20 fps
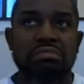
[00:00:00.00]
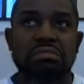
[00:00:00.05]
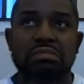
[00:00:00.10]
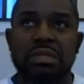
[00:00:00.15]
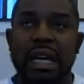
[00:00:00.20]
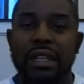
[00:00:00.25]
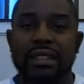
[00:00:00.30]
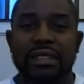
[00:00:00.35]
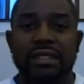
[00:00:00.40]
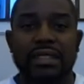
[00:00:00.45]

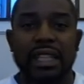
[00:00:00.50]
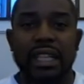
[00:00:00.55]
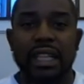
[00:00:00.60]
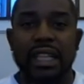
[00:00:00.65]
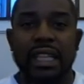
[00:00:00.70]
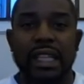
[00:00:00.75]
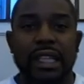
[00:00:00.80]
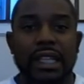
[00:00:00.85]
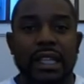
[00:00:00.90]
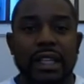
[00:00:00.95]
I'd
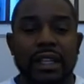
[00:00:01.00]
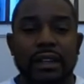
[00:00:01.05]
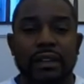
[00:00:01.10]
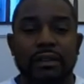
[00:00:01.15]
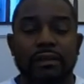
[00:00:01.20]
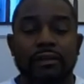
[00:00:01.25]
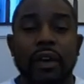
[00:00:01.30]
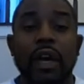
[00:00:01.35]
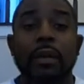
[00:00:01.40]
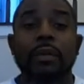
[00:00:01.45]
say
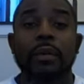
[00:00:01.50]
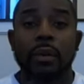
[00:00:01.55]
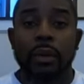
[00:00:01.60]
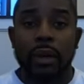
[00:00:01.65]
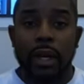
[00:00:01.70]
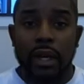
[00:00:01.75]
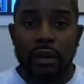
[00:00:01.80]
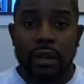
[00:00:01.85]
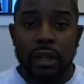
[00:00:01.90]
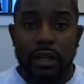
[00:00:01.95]

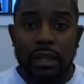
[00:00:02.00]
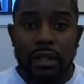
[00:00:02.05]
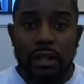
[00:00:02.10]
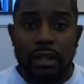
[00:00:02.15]
February,